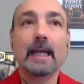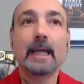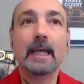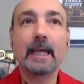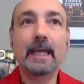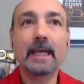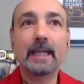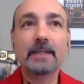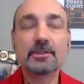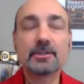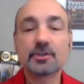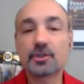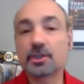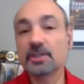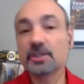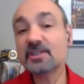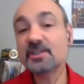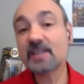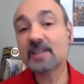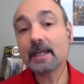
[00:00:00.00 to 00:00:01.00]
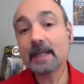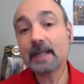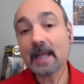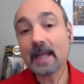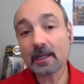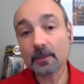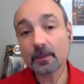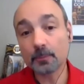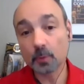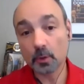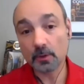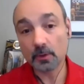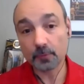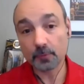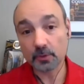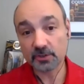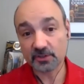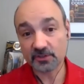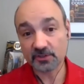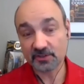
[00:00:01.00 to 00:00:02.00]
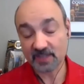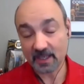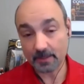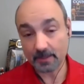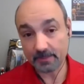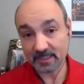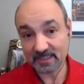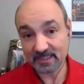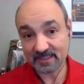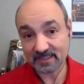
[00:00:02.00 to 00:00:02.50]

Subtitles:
and Shinsuke Nakamura versus Sami